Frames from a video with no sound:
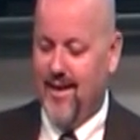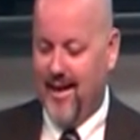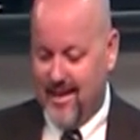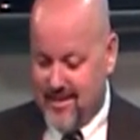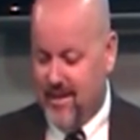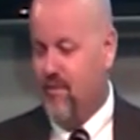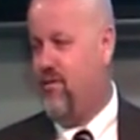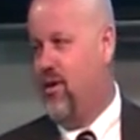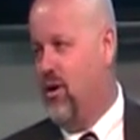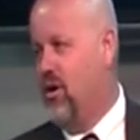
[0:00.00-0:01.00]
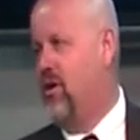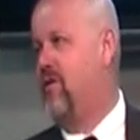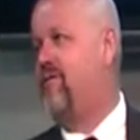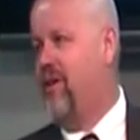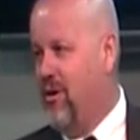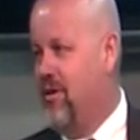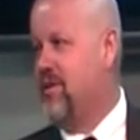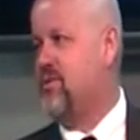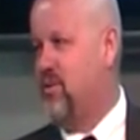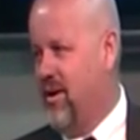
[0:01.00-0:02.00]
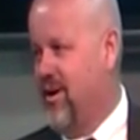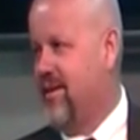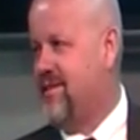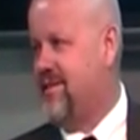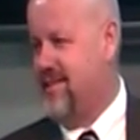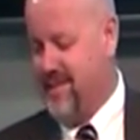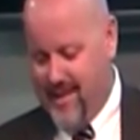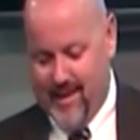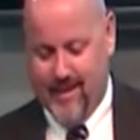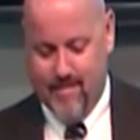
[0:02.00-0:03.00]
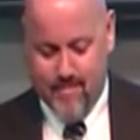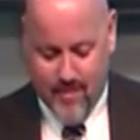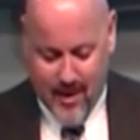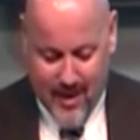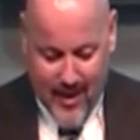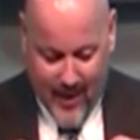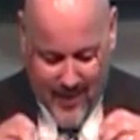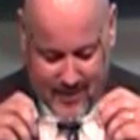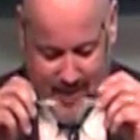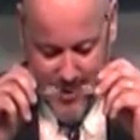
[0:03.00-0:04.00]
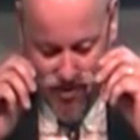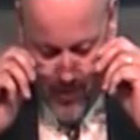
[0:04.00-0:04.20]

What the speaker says: is at full force work today. I tell you